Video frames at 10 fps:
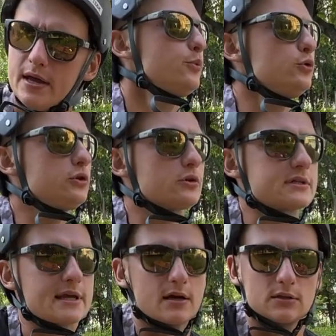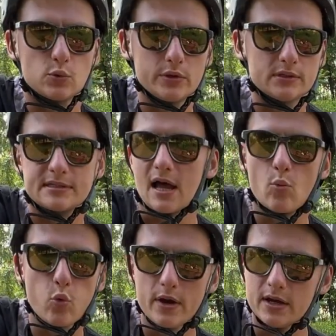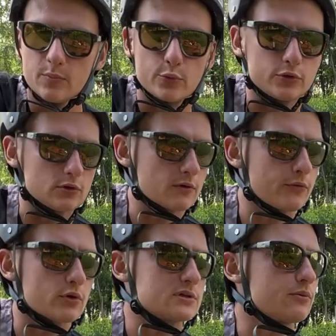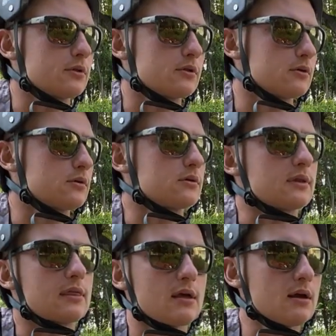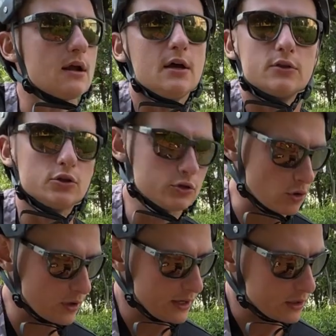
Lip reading: put your second wheel somewhere, put your first wheel there. No.